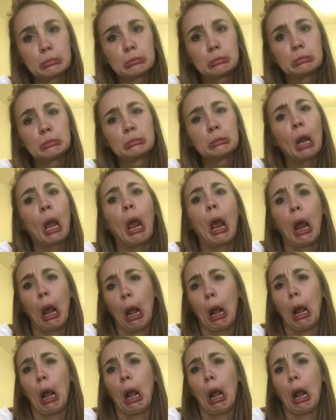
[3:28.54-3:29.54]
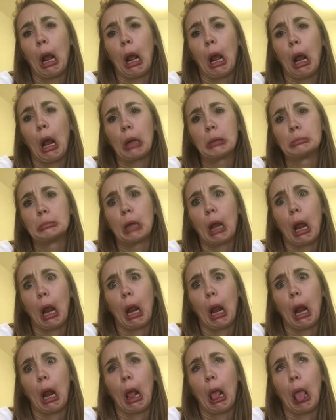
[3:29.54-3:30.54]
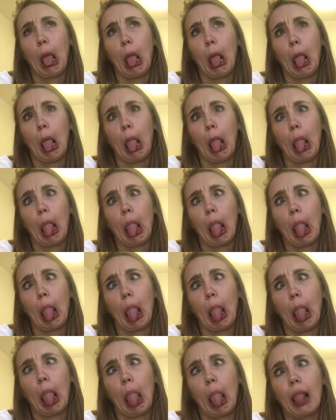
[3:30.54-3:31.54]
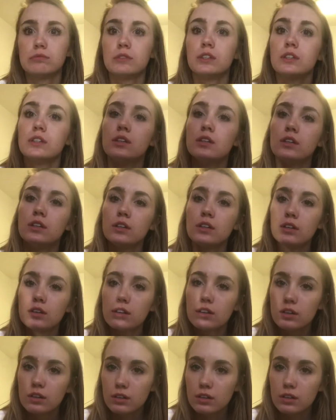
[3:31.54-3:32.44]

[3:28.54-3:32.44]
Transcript: Nothing is said.